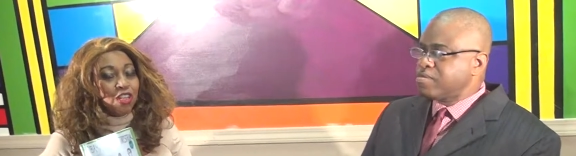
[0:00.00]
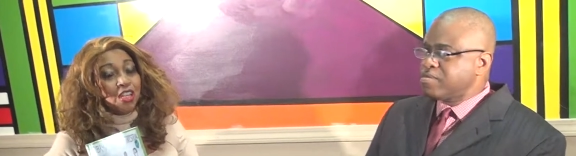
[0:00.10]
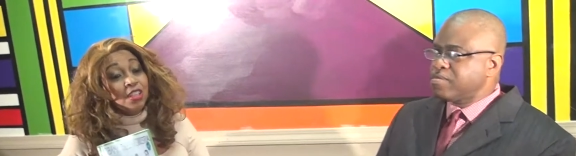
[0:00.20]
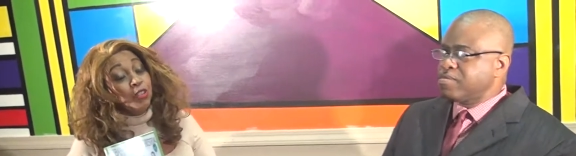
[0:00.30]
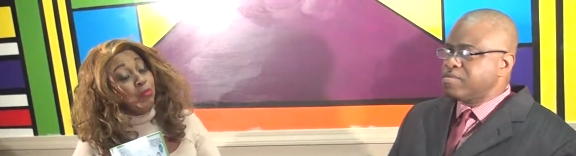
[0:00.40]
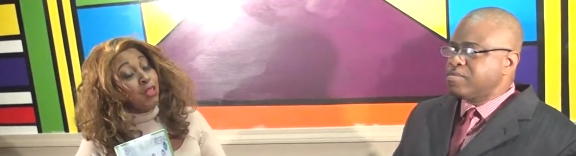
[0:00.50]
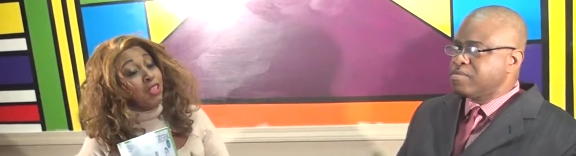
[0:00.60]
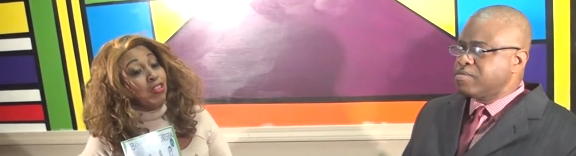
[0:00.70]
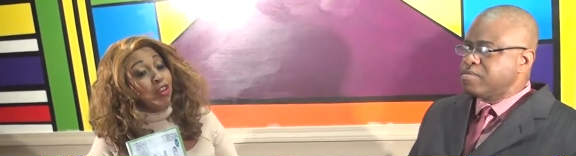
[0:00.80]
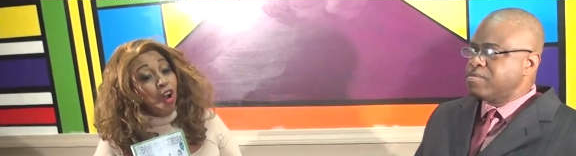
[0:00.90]
Speaker 1: This book
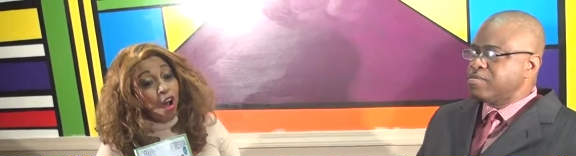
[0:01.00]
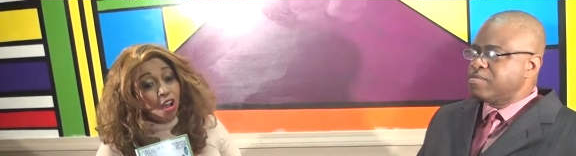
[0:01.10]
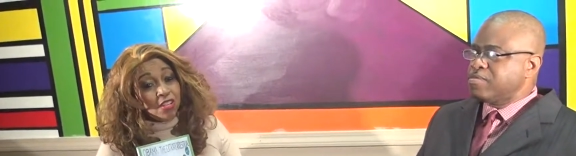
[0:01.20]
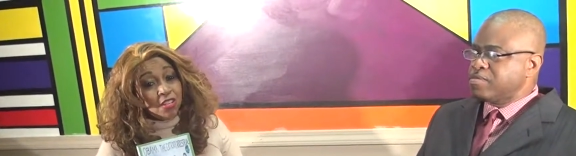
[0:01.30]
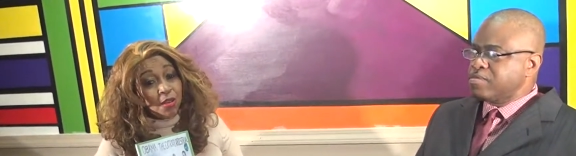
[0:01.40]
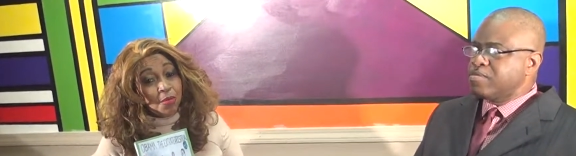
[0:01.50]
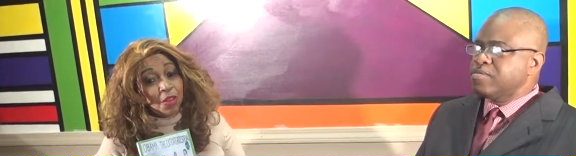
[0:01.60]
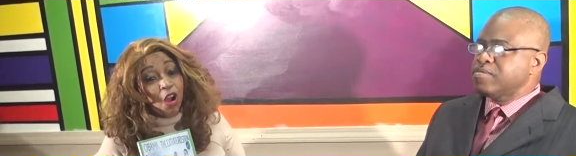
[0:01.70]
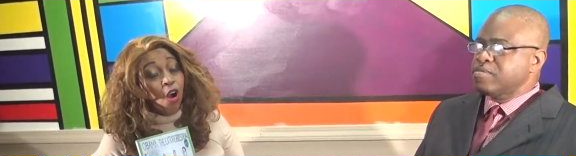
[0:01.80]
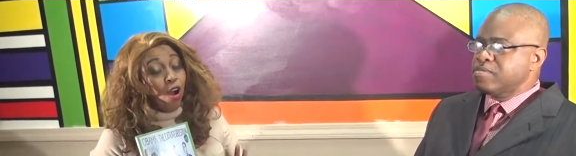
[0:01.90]
is awesome.
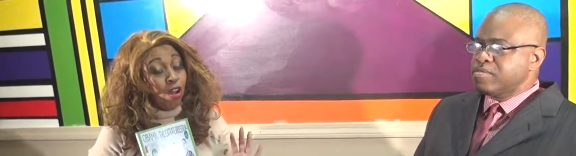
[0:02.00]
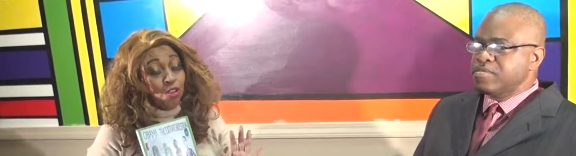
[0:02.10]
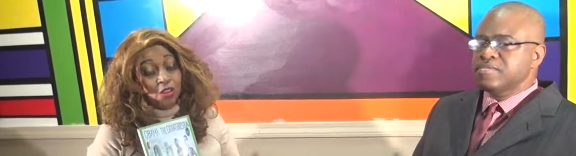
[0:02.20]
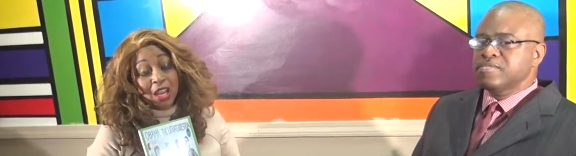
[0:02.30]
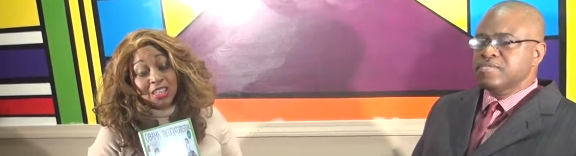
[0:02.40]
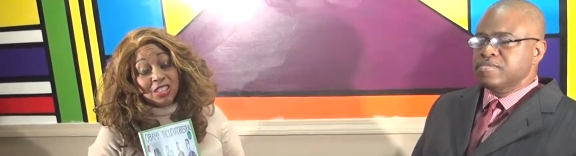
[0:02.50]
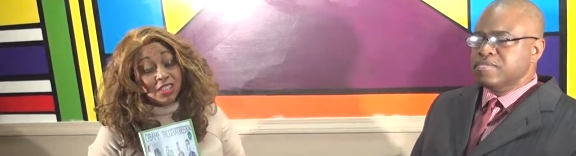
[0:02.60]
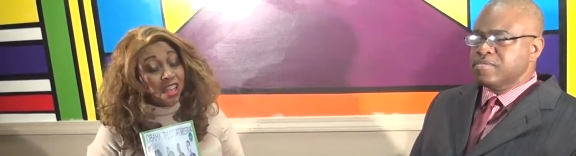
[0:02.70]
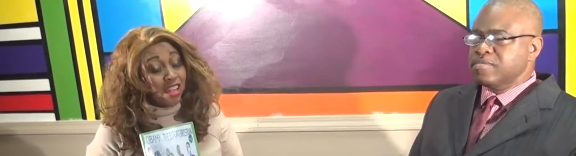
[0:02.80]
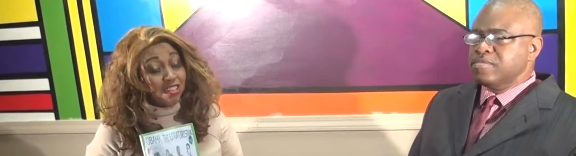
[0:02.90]
The You got a
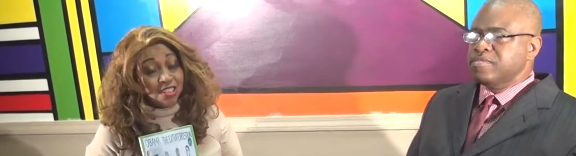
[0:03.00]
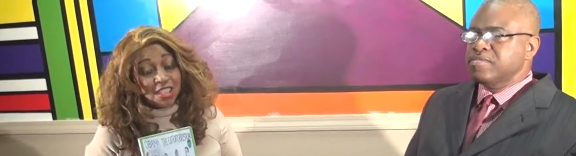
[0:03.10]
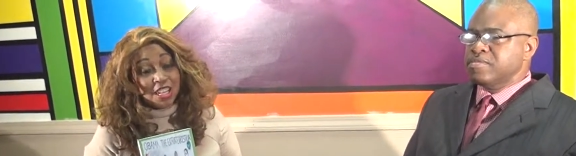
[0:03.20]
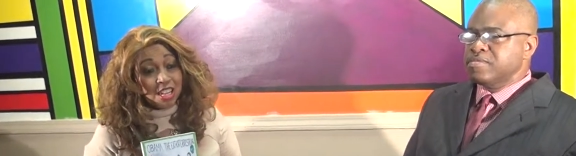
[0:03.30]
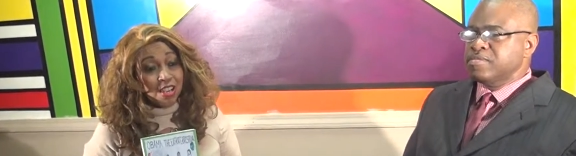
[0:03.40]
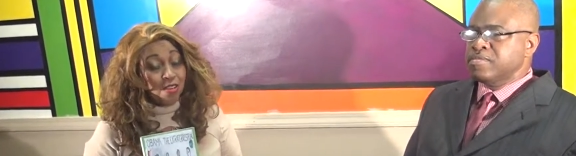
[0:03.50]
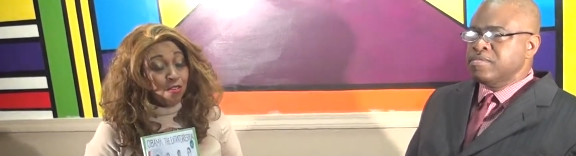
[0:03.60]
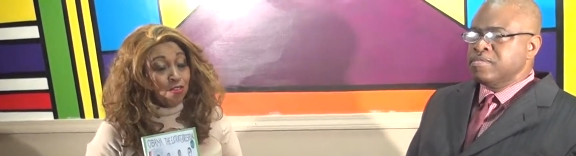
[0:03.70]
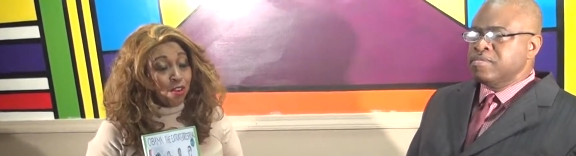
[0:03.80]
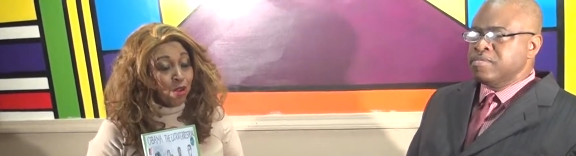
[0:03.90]
chance to hear
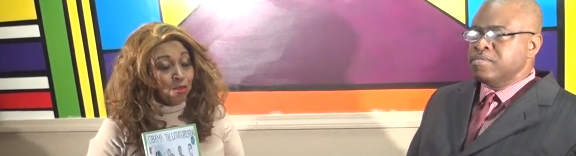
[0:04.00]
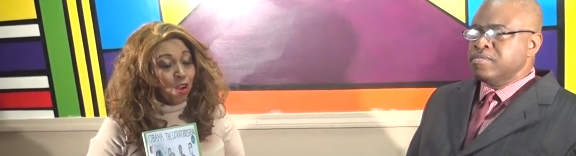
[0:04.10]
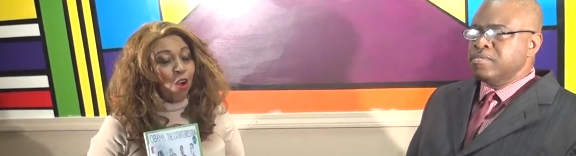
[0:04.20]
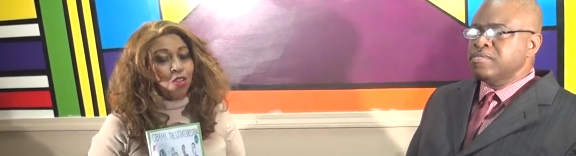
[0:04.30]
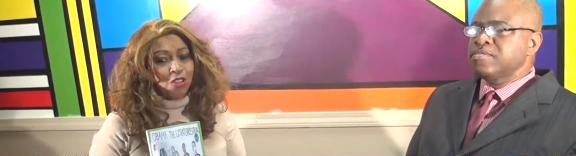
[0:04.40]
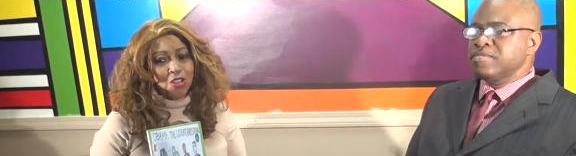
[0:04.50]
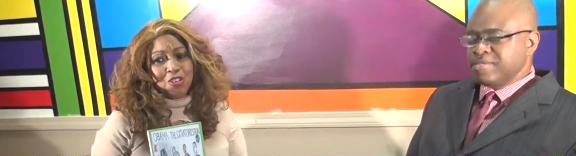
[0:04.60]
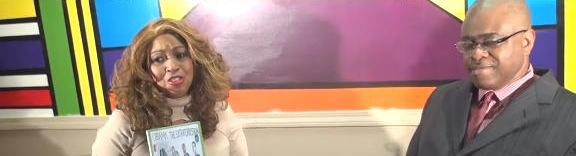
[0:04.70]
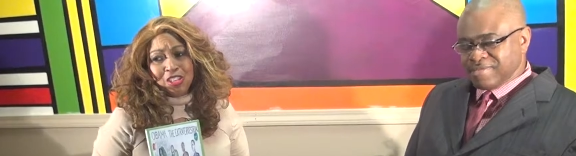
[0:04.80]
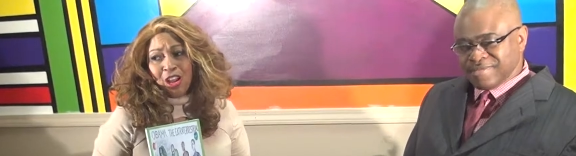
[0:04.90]
from the author
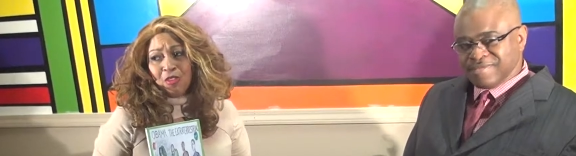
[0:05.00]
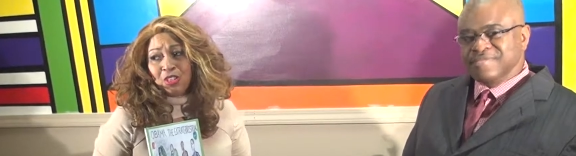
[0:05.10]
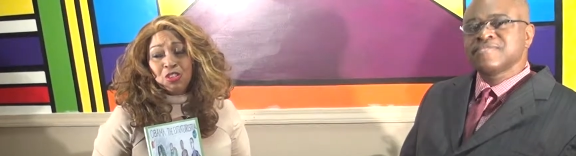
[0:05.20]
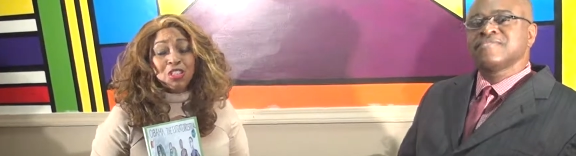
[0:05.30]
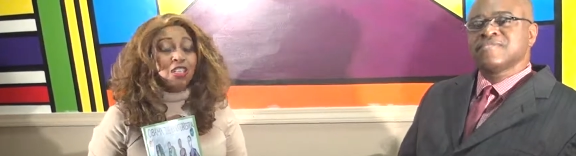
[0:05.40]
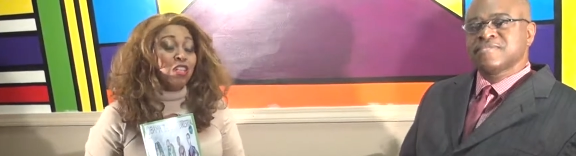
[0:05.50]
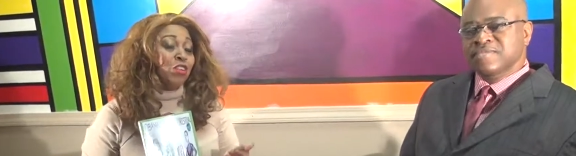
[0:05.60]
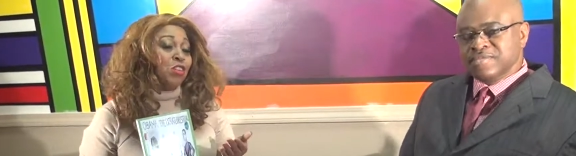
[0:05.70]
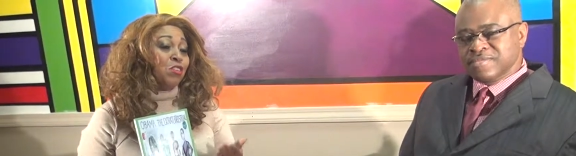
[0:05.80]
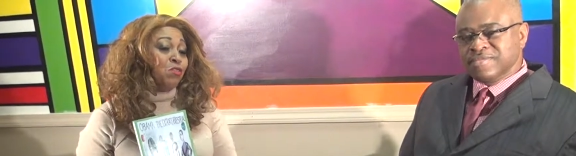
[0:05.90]
yourself and you can hear
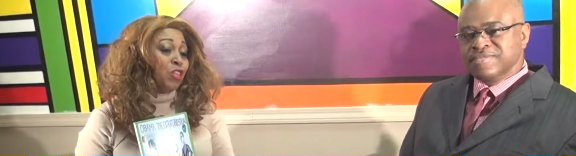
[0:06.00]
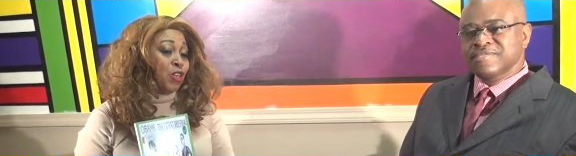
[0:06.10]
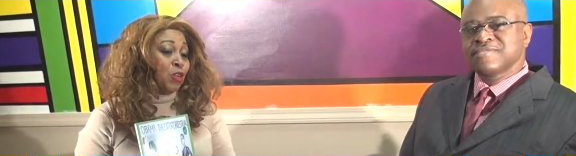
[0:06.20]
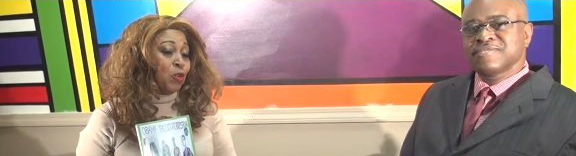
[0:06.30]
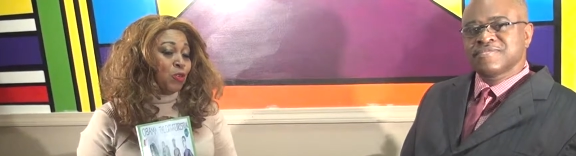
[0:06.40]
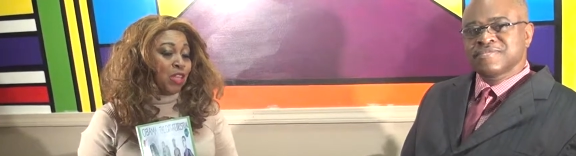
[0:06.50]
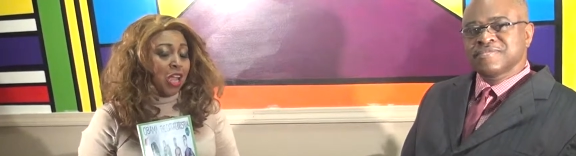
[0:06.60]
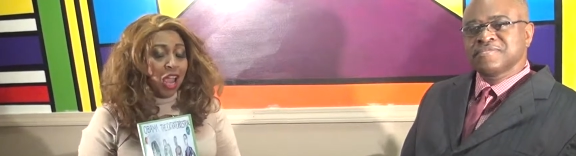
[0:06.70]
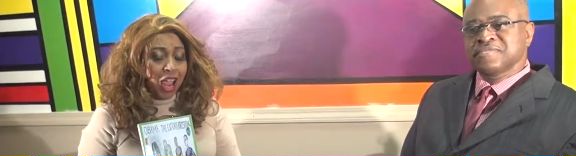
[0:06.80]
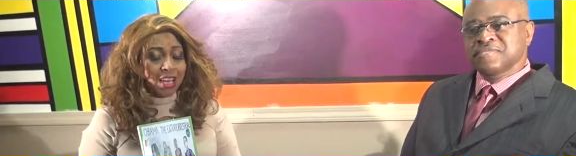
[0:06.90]
his views.
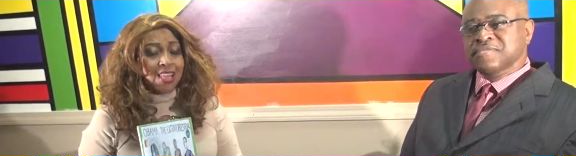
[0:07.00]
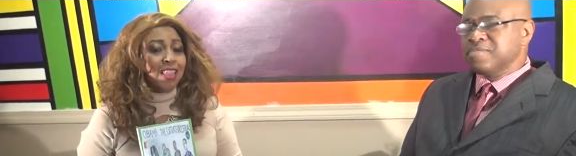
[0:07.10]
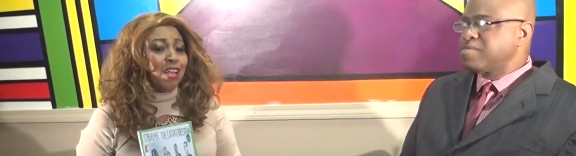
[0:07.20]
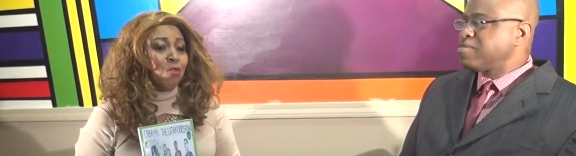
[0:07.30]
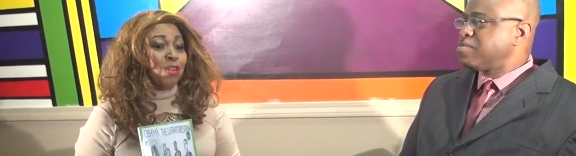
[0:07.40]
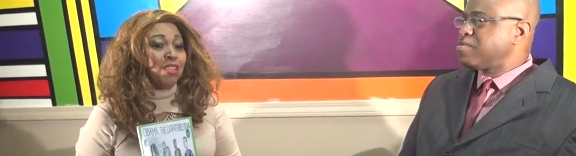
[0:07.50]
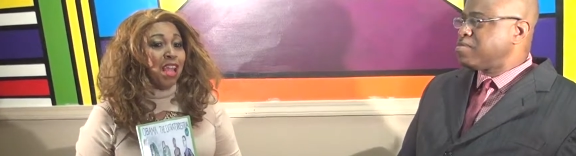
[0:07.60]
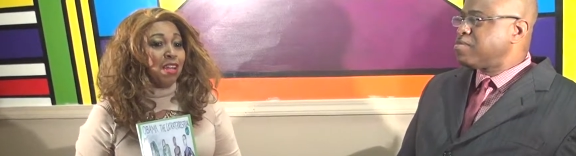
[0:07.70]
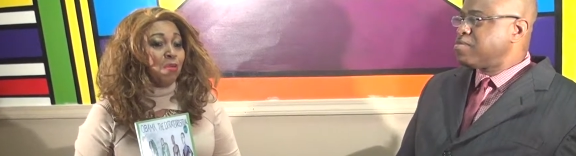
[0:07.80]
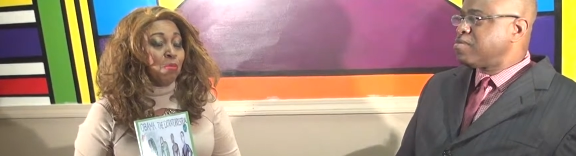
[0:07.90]
And I think with that in